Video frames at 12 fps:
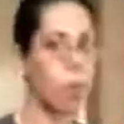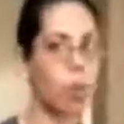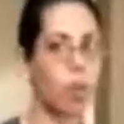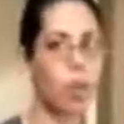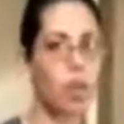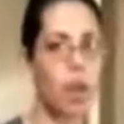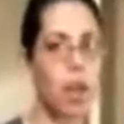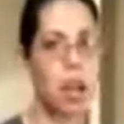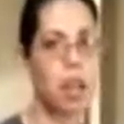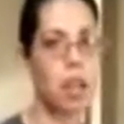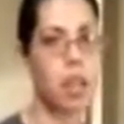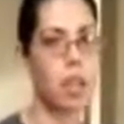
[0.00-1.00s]
I'm going to go
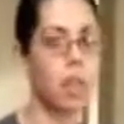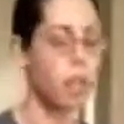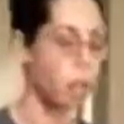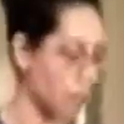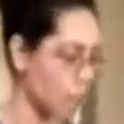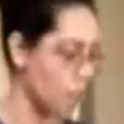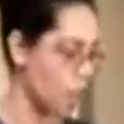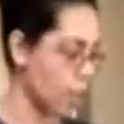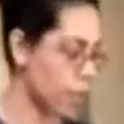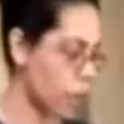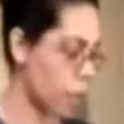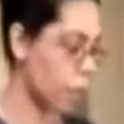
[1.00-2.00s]
ahead and eat
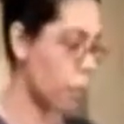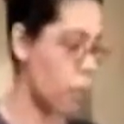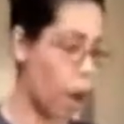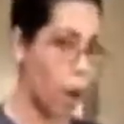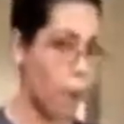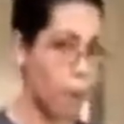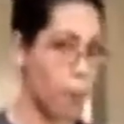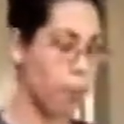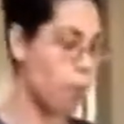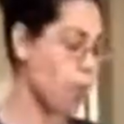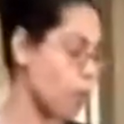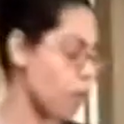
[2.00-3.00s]
some
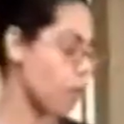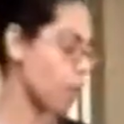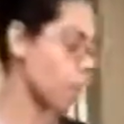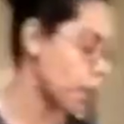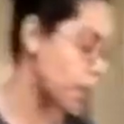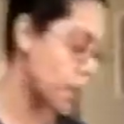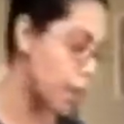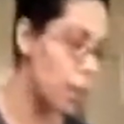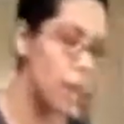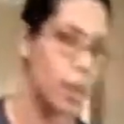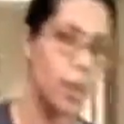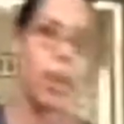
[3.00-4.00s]
pita with